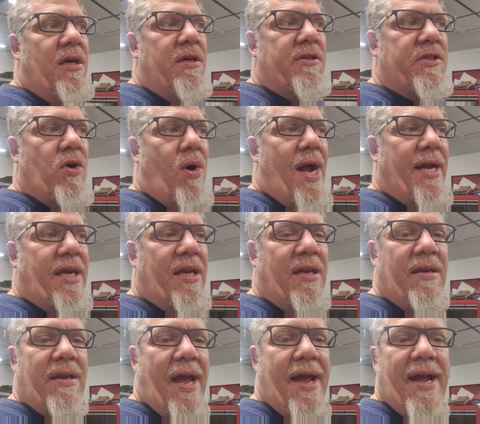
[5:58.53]
so I
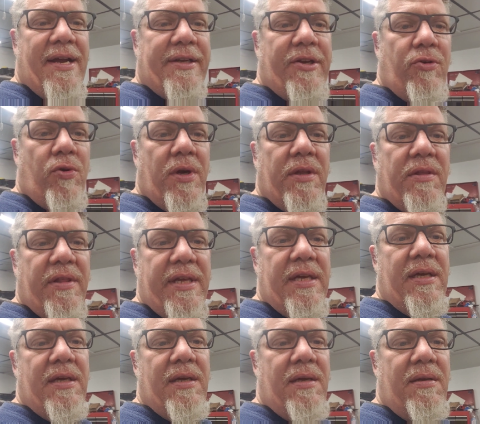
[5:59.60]
can
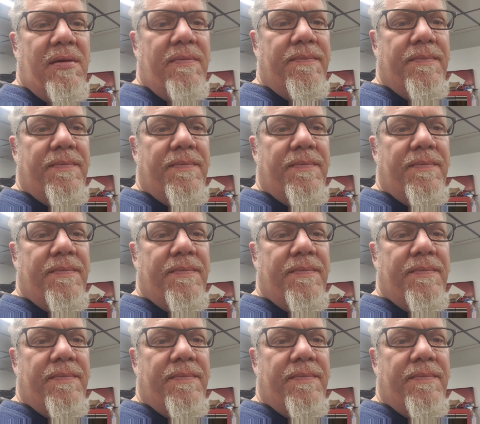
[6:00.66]
accurately